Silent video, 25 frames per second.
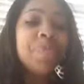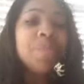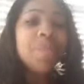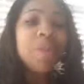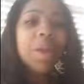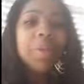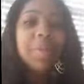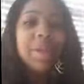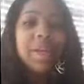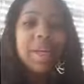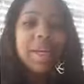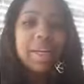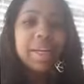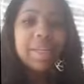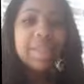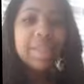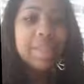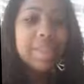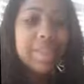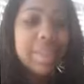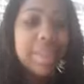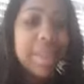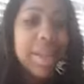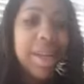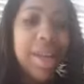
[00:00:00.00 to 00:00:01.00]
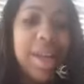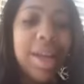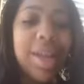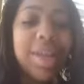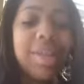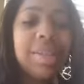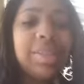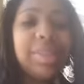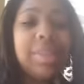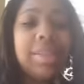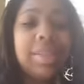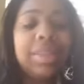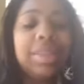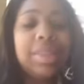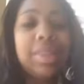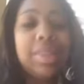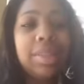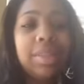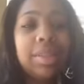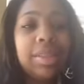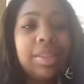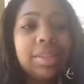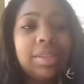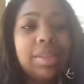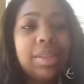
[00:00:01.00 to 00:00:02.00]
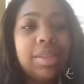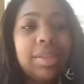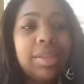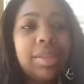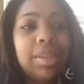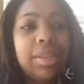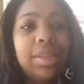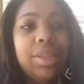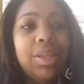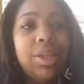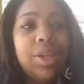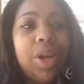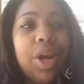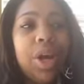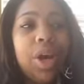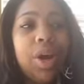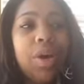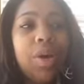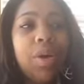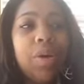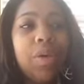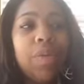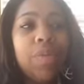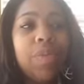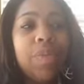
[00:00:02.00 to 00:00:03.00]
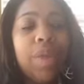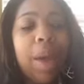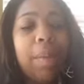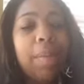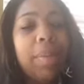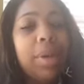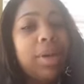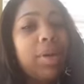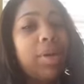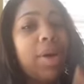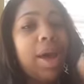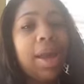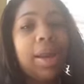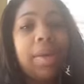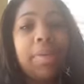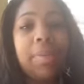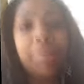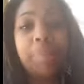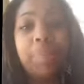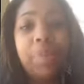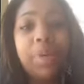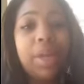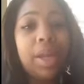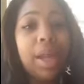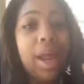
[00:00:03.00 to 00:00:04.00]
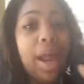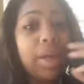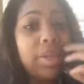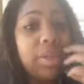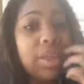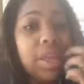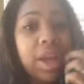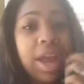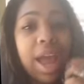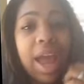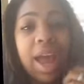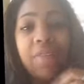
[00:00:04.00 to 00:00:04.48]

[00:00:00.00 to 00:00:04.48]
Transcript: because us is, I'm going to go out and put it out there,